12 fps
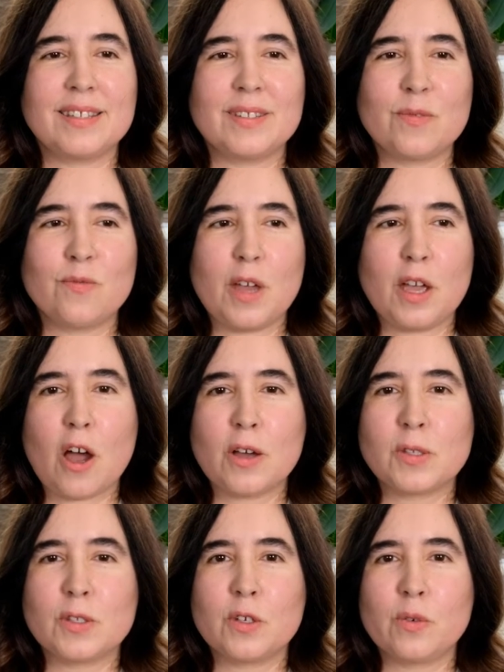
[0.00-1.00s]
They
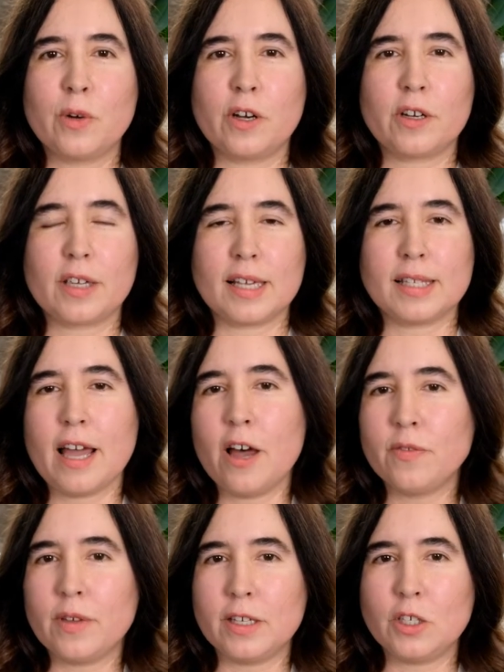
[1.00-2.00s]
also work as
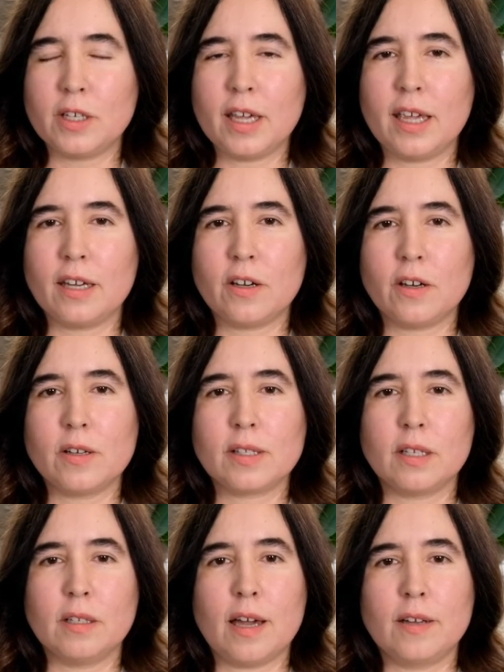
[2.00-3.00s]
health educators. A
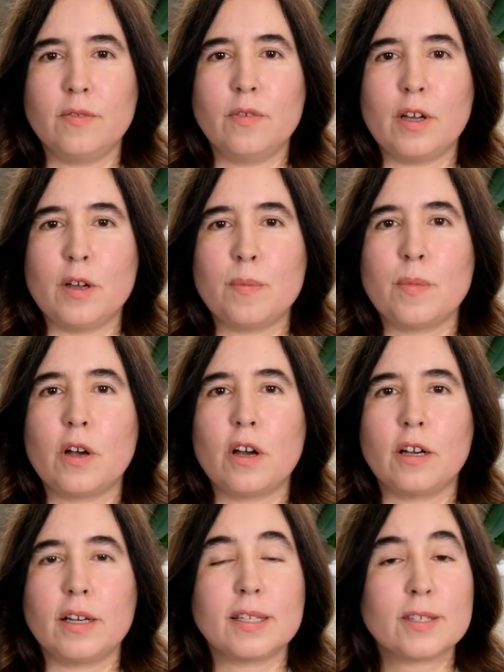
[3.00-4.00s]
lot of them
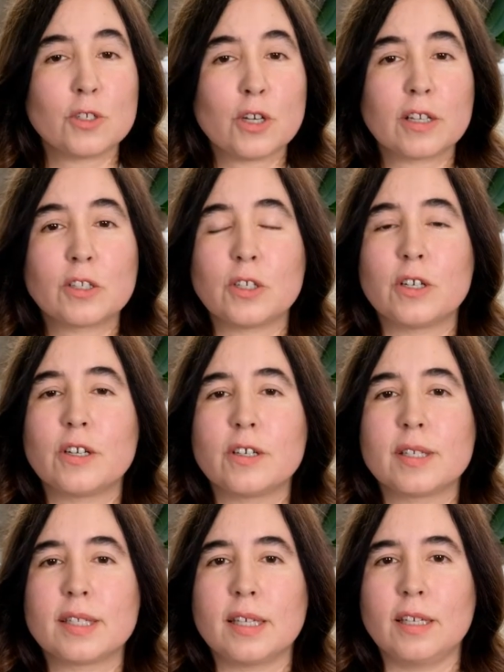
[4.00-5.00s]
are
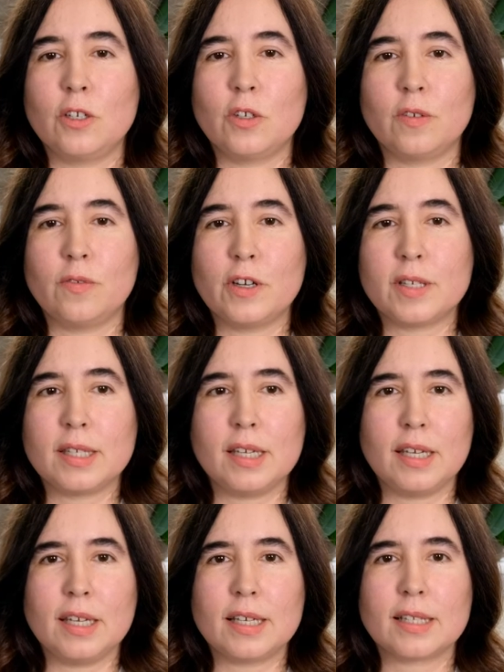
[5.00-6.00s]
instructors in
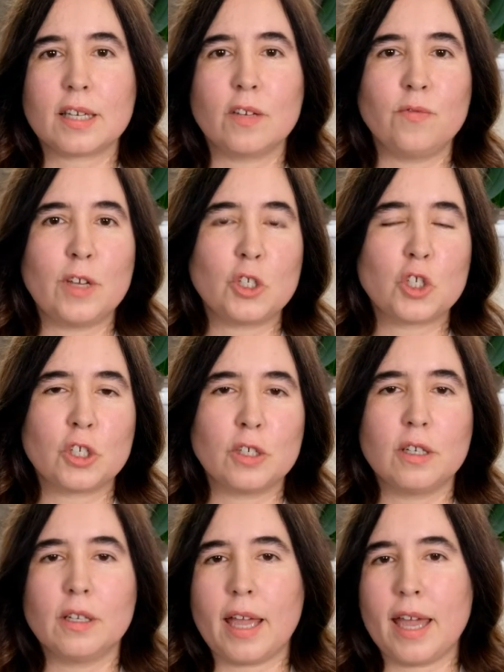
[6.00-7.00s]
universities,
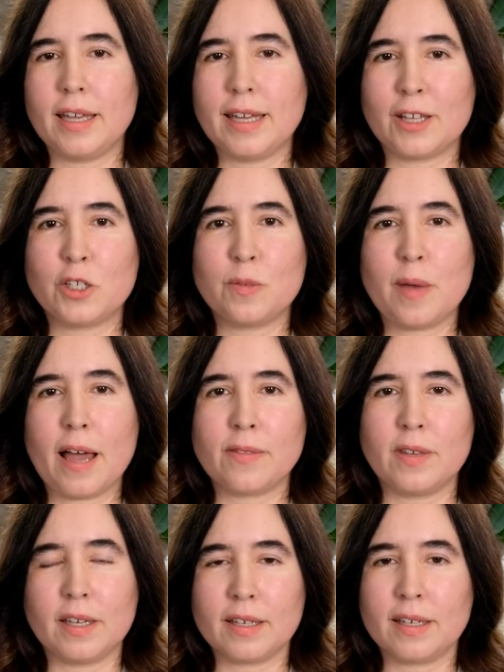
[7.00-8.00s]
conventional and
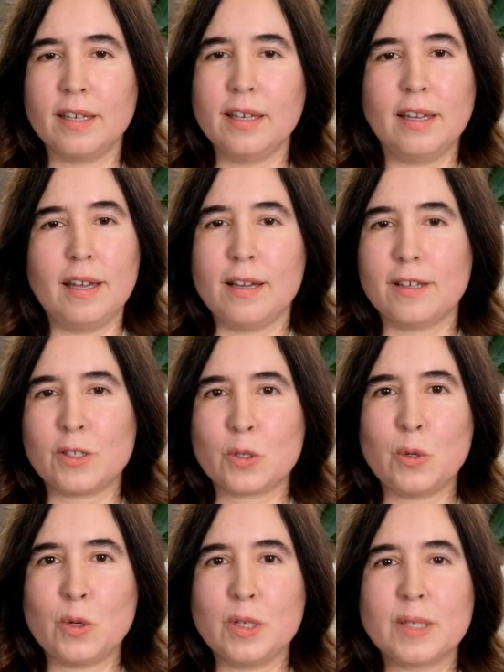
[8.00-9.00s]
naturopathic
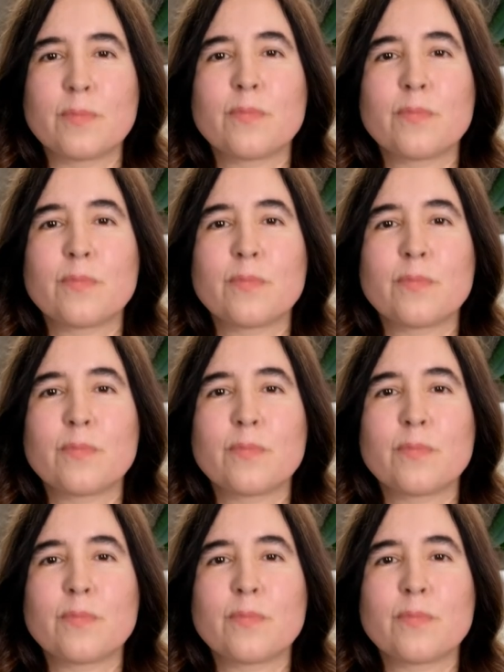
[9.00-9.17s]
schools.